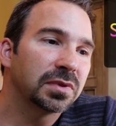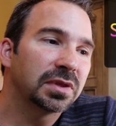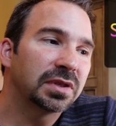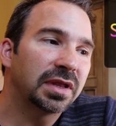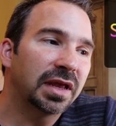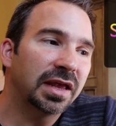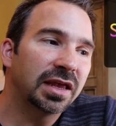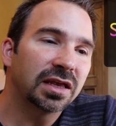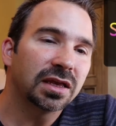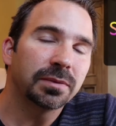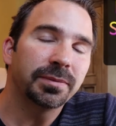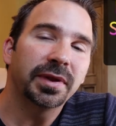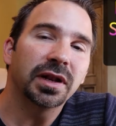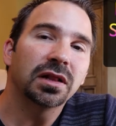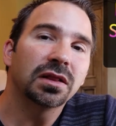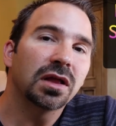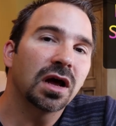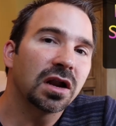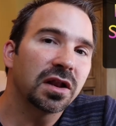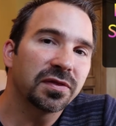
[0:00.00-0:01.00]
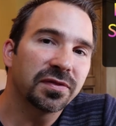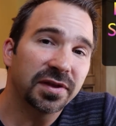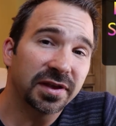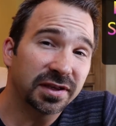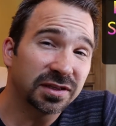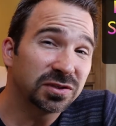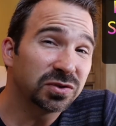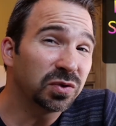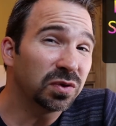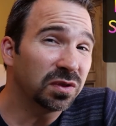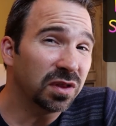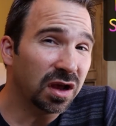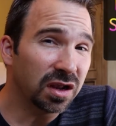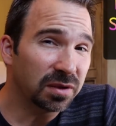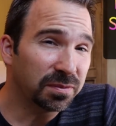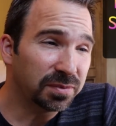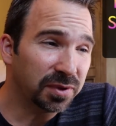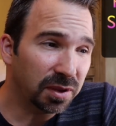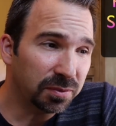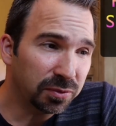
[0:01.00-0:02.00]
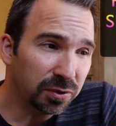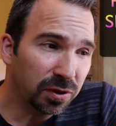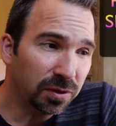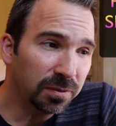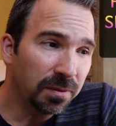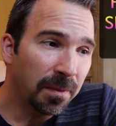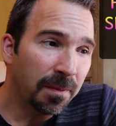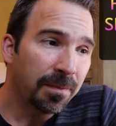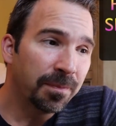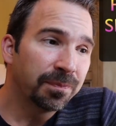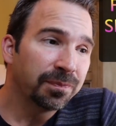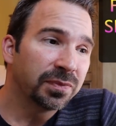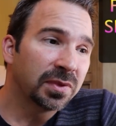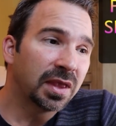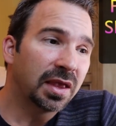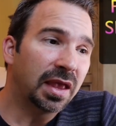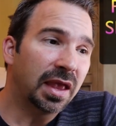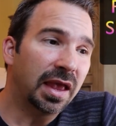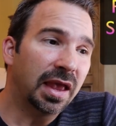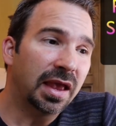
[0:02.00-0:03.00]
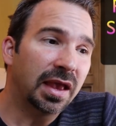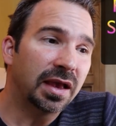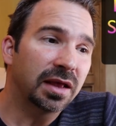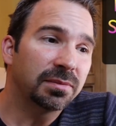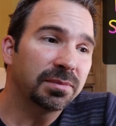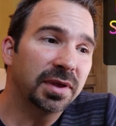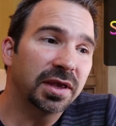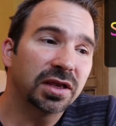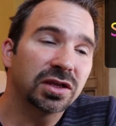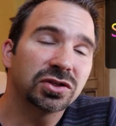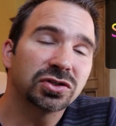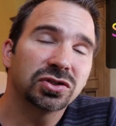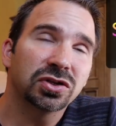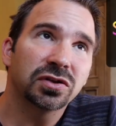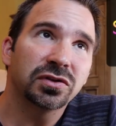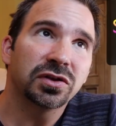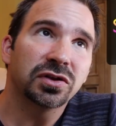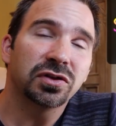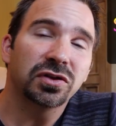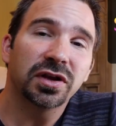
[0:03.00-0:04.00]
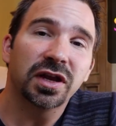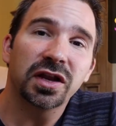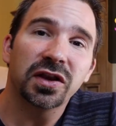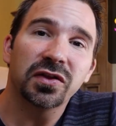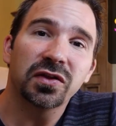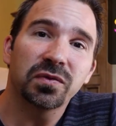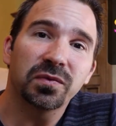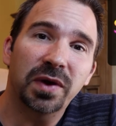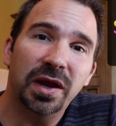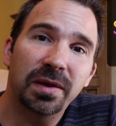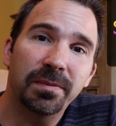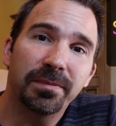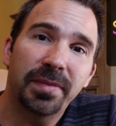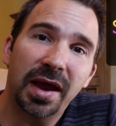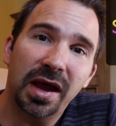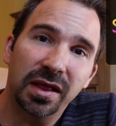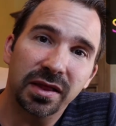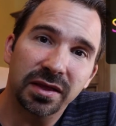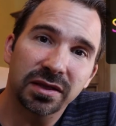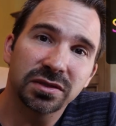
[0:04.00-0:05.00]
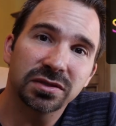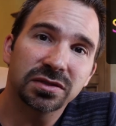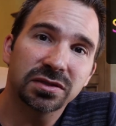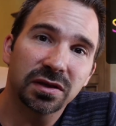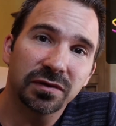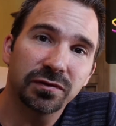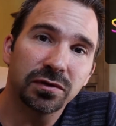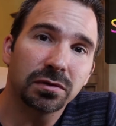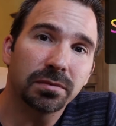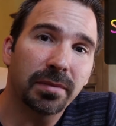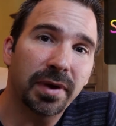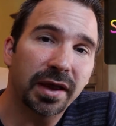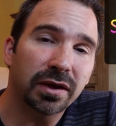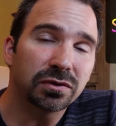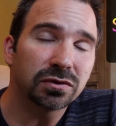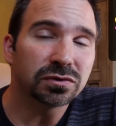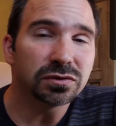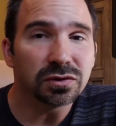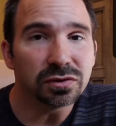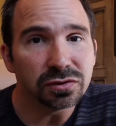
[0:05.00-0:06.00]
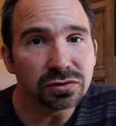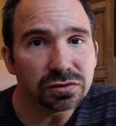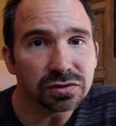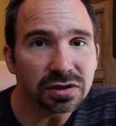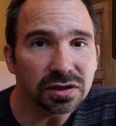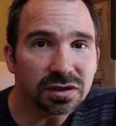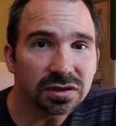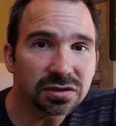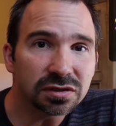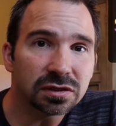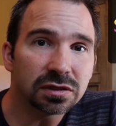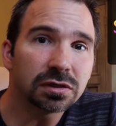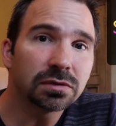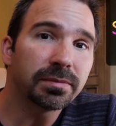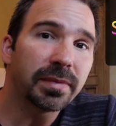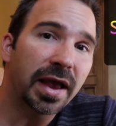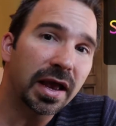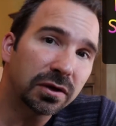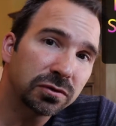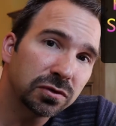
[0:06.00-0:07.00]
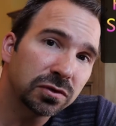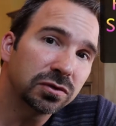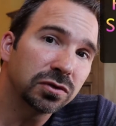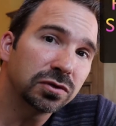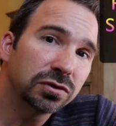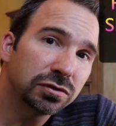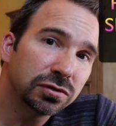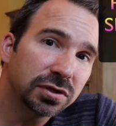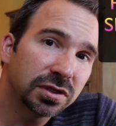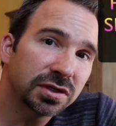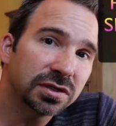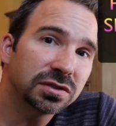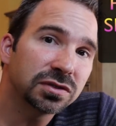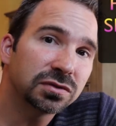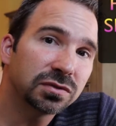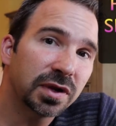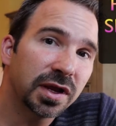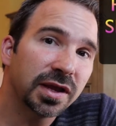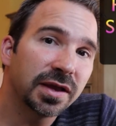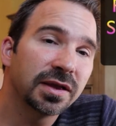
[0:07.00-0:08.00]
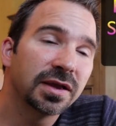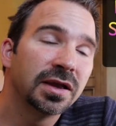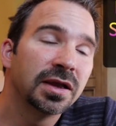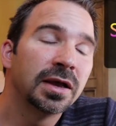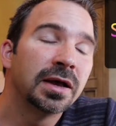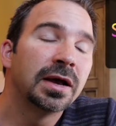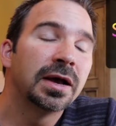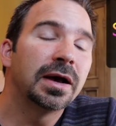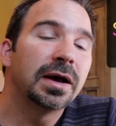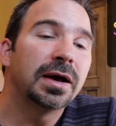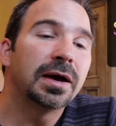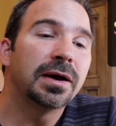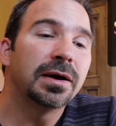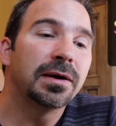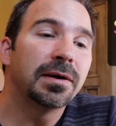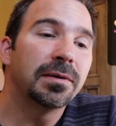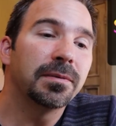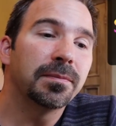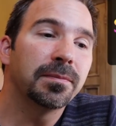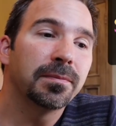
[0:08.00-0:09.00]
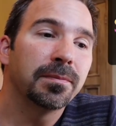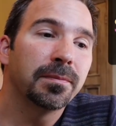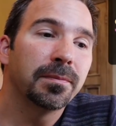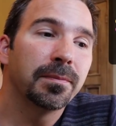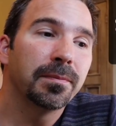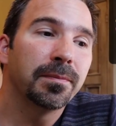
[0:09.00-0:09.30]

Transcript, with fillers: diet can mean a lot of things to a lot of people and making sure that you're getting the right balance of your micronutrients and your macronutrients, right? Um,